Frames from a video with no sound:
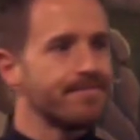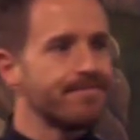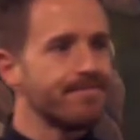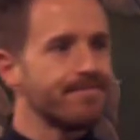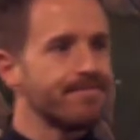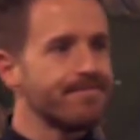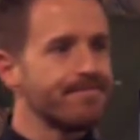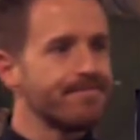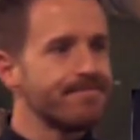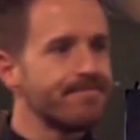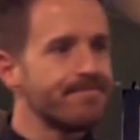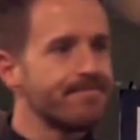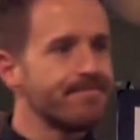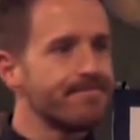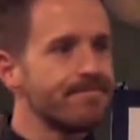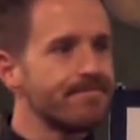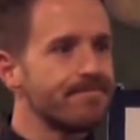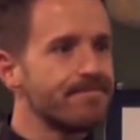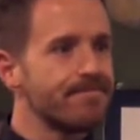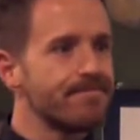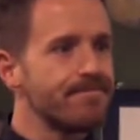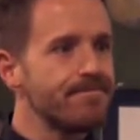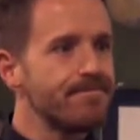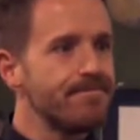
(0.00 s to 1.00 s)

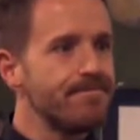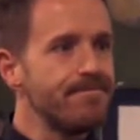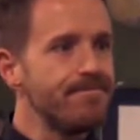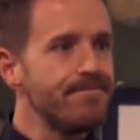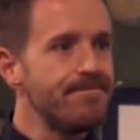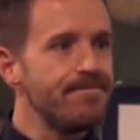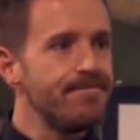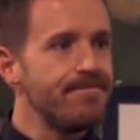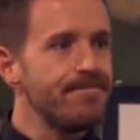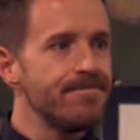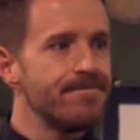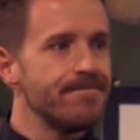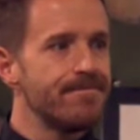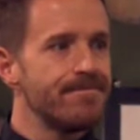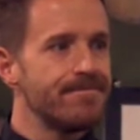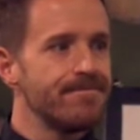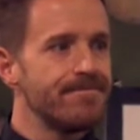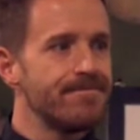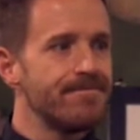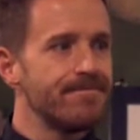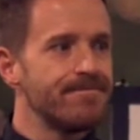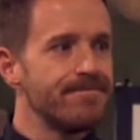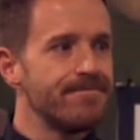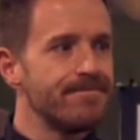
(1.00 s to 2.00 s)

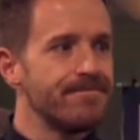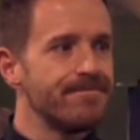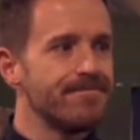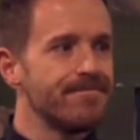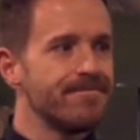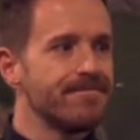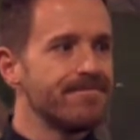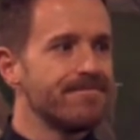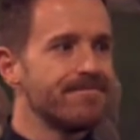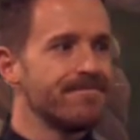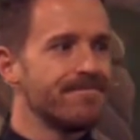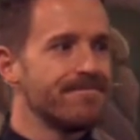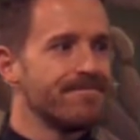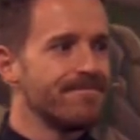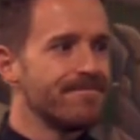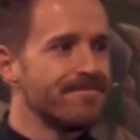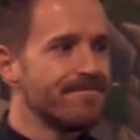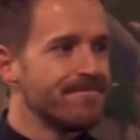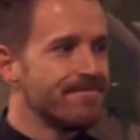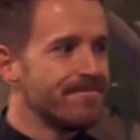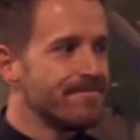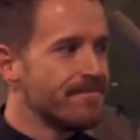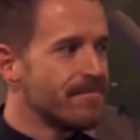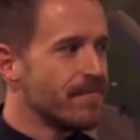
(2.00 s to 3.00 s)

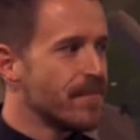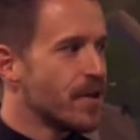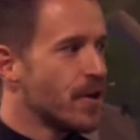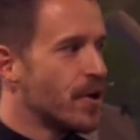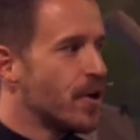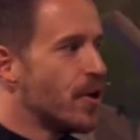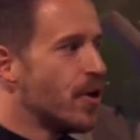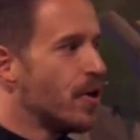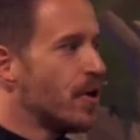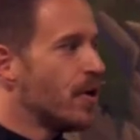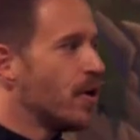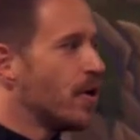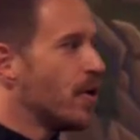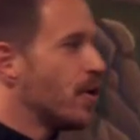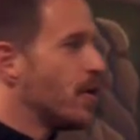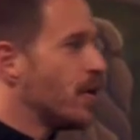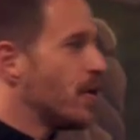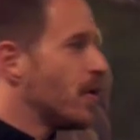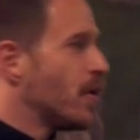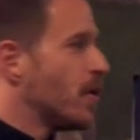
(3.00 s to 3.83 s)
Nobody speaks.